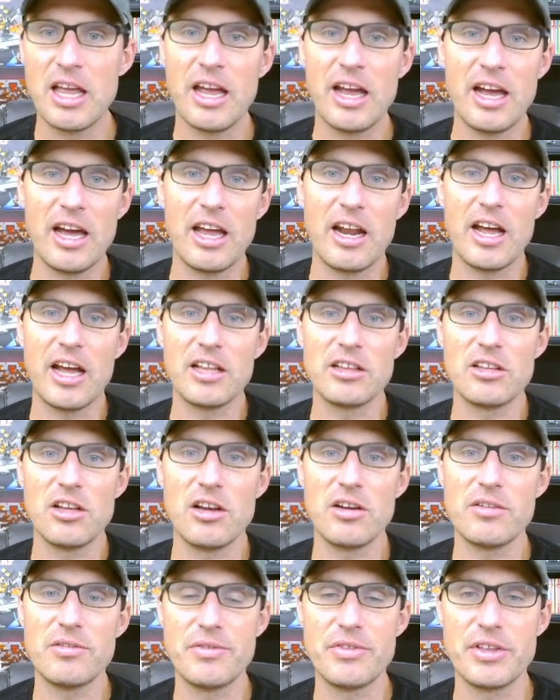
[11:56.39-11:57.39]
and I
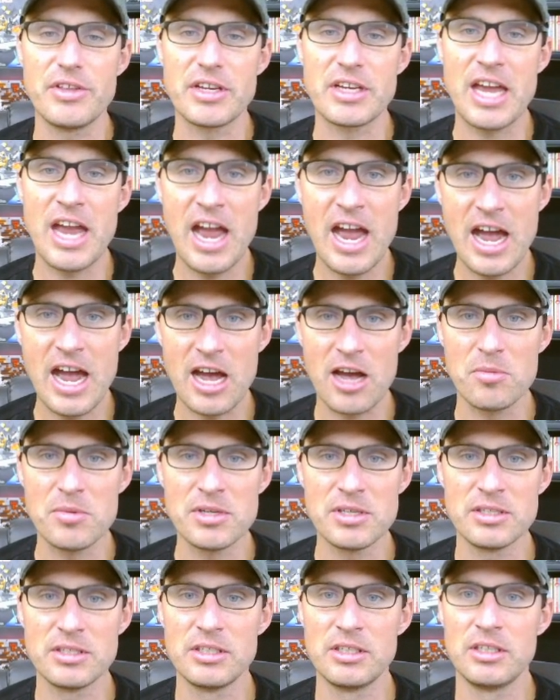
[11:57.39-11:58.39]
love the
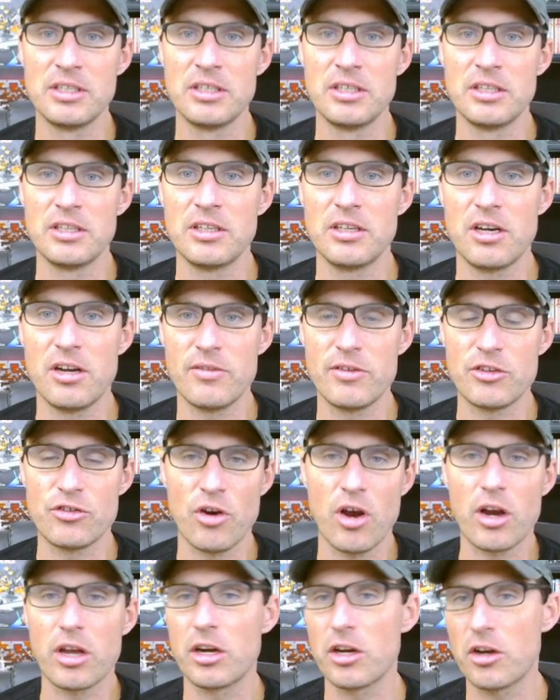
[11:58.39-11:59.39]
cab of the
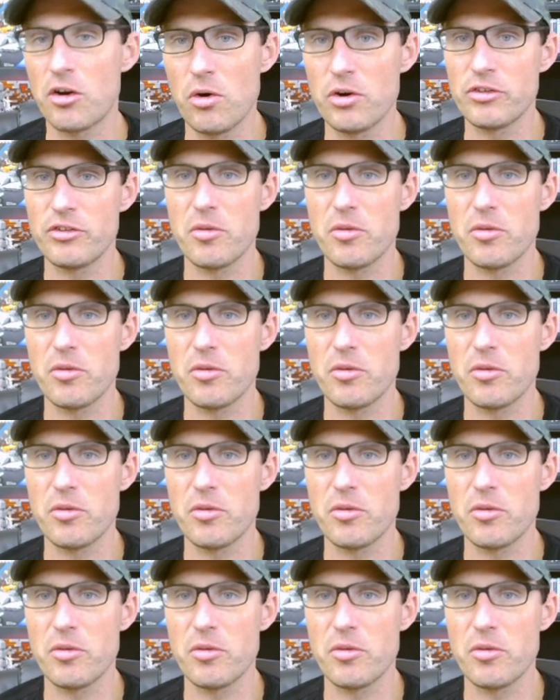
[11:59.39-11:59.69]
truck. And of course the